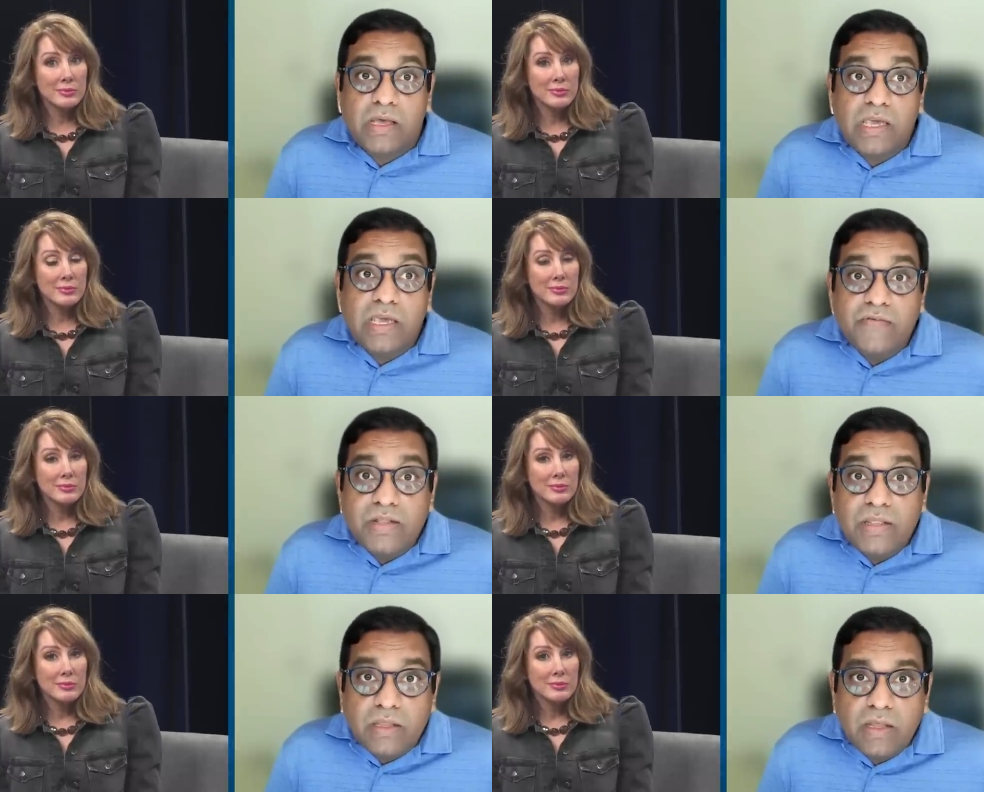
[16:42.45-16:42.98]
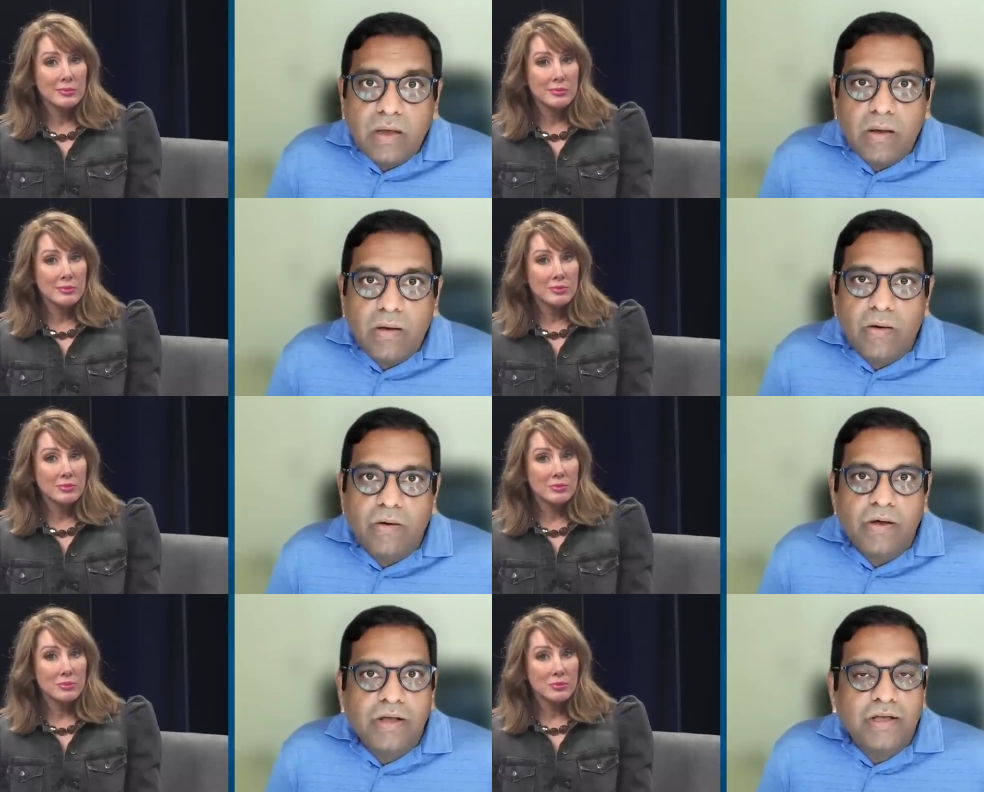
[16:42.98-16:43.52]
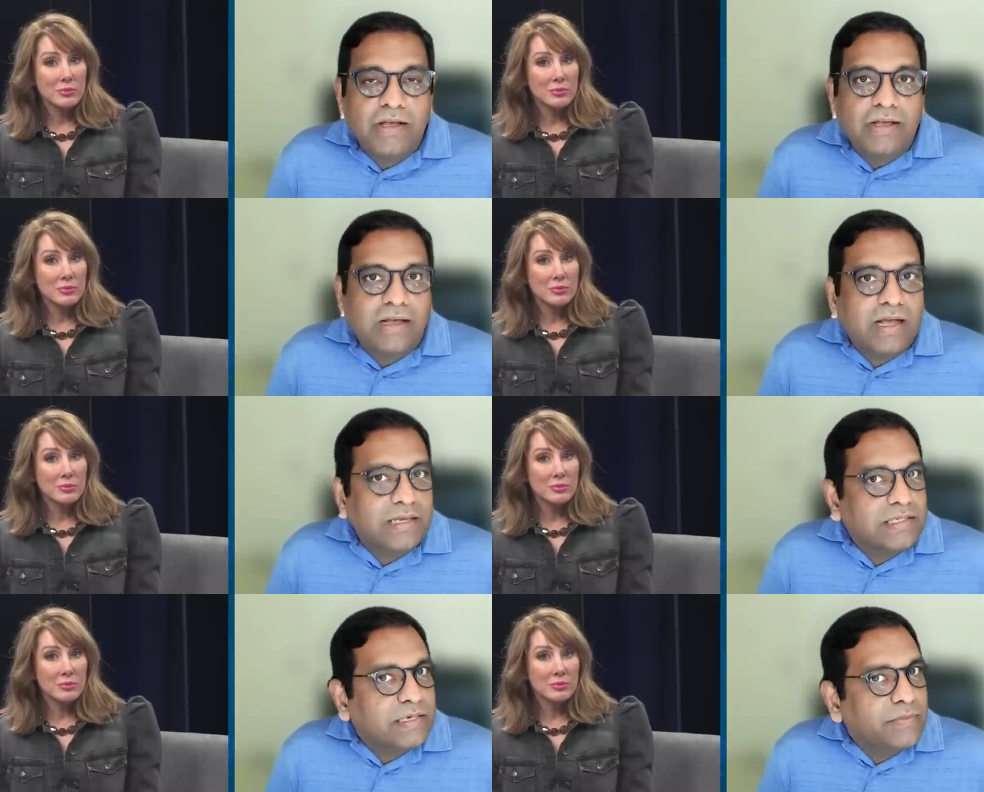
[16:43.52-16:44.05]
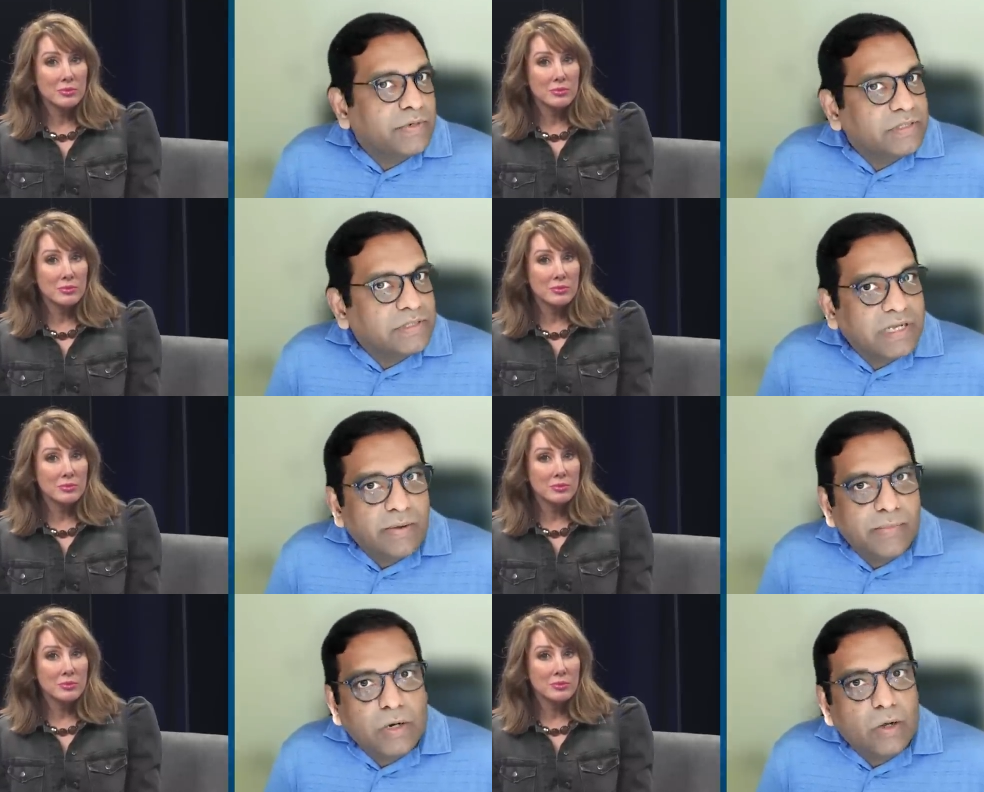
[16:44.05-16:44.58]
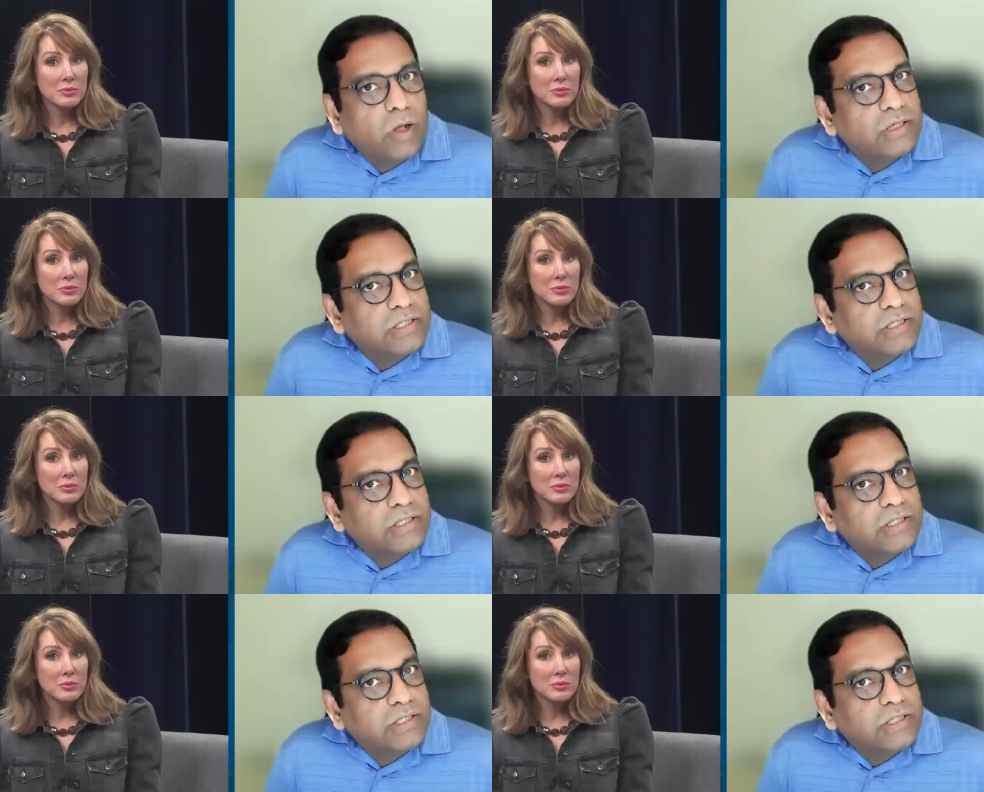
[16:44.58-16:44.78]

Speaker 1: even though customers come in